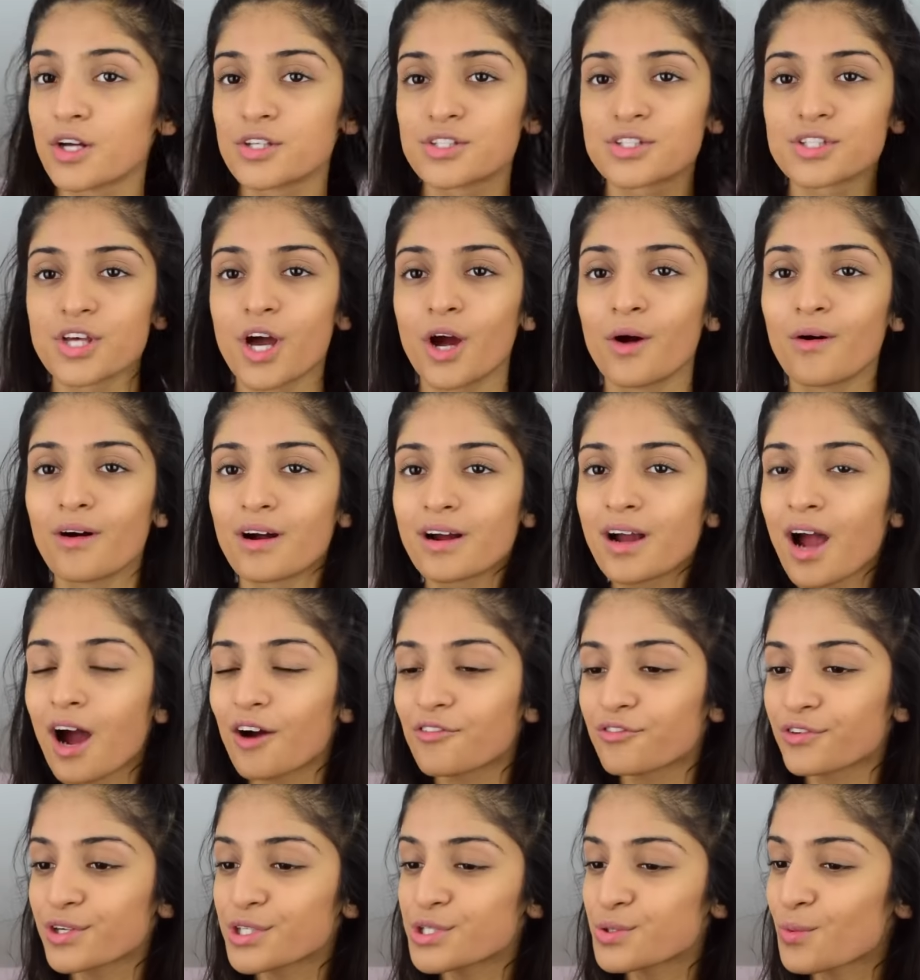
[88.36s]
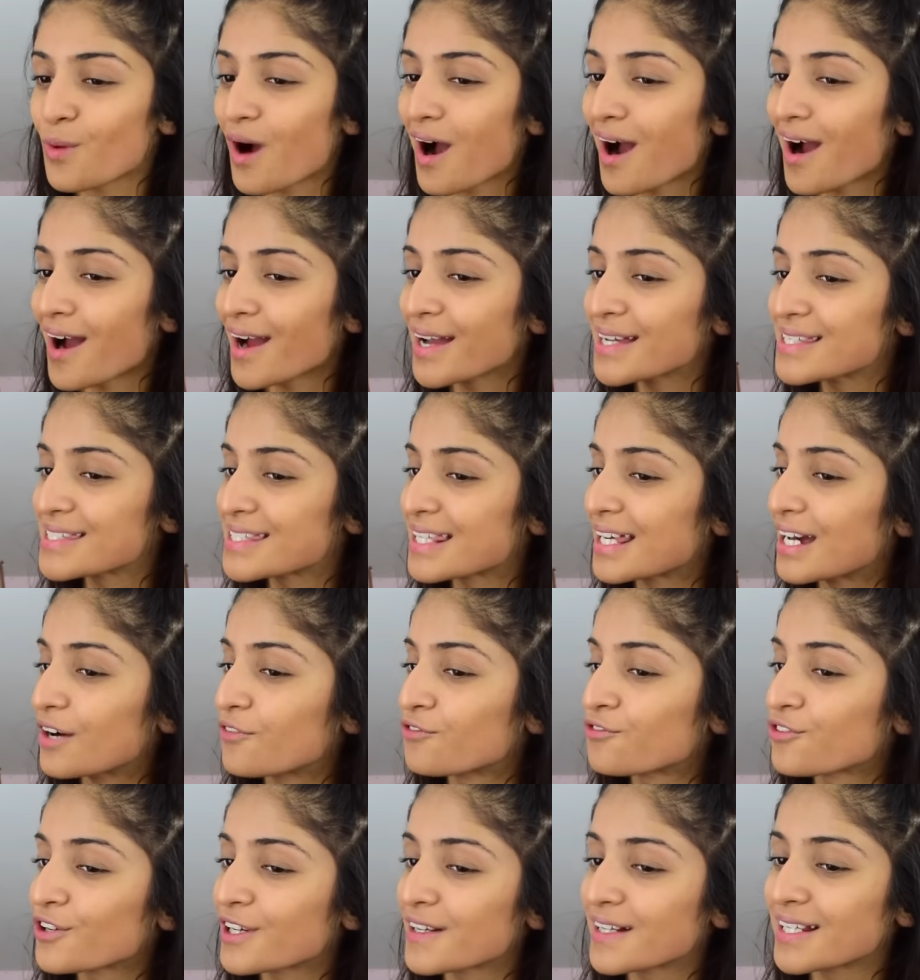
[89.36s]
So coverage-wise,
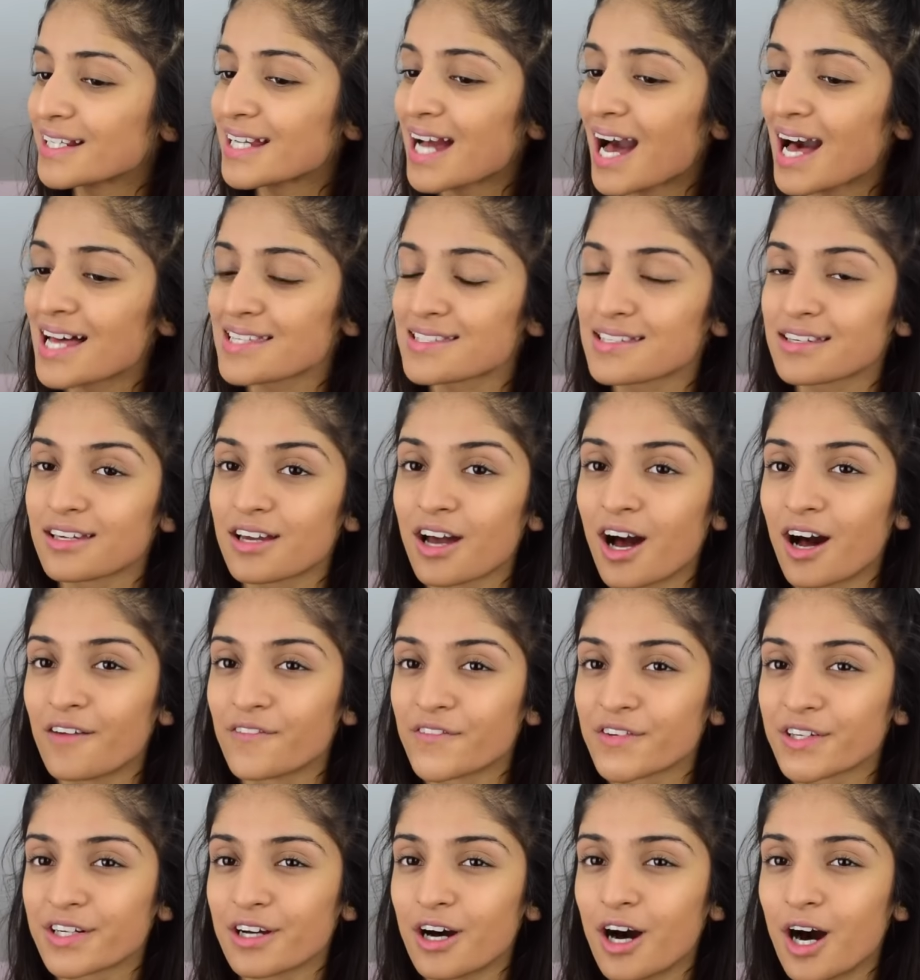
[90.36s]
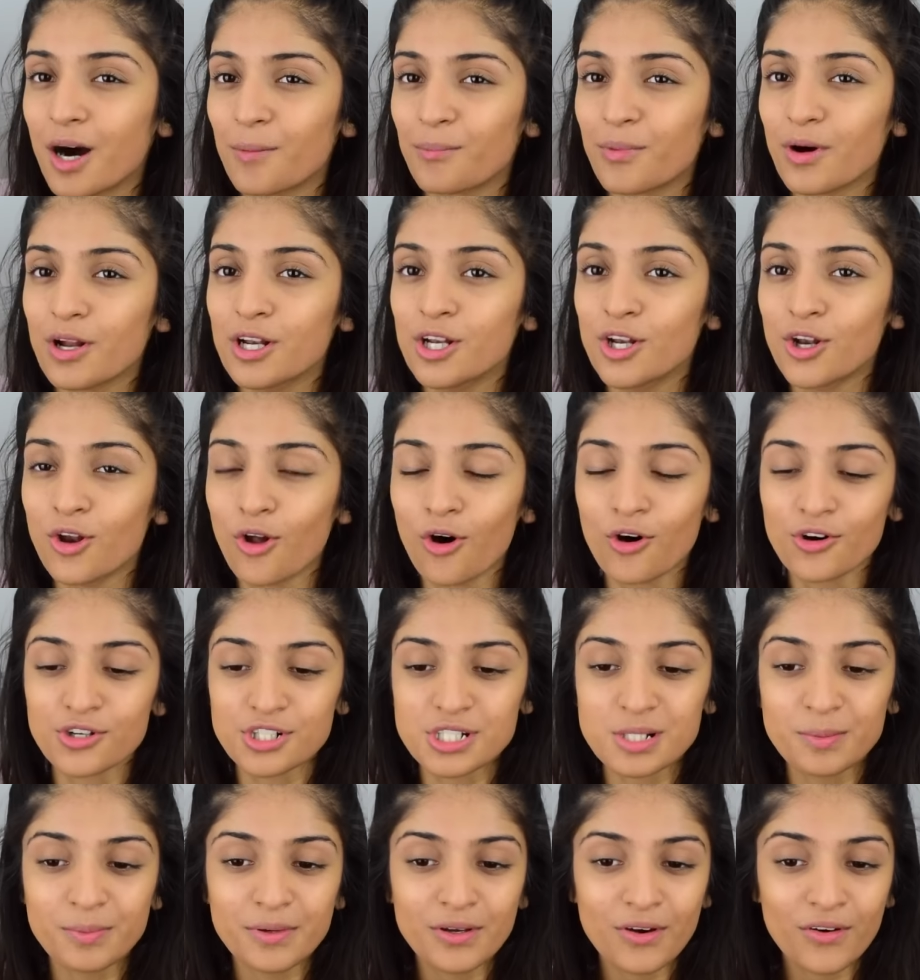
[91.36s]
it really hasn't covered up a lot,
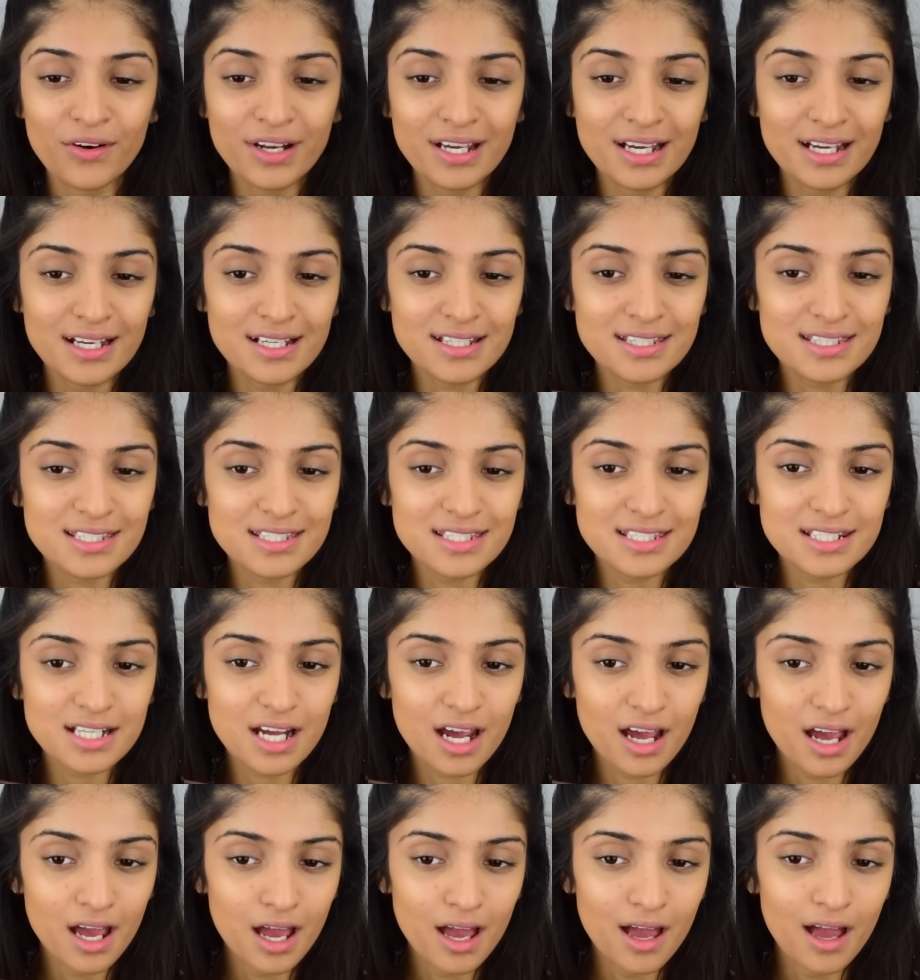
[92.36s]
to be honest.